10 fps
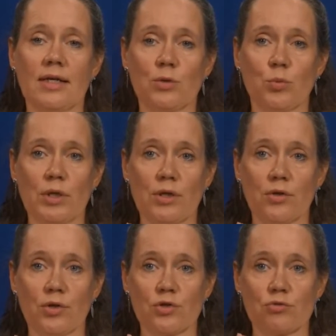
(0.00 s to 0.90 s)
it will
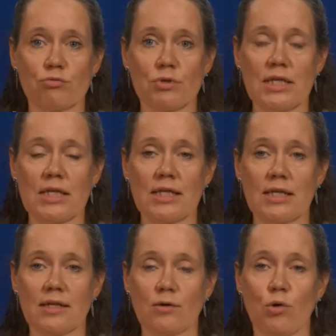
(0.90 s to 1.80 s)
not
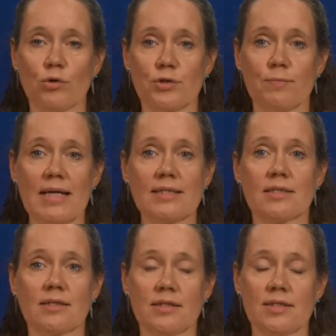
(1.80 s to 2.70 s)
really
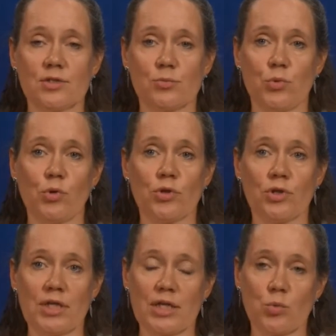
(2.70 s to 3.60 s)
automatically support
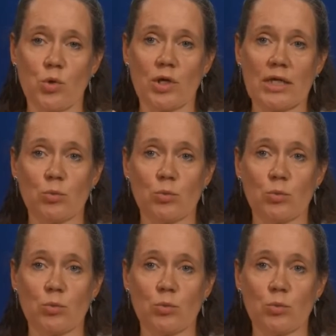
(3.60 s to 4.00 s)
the network.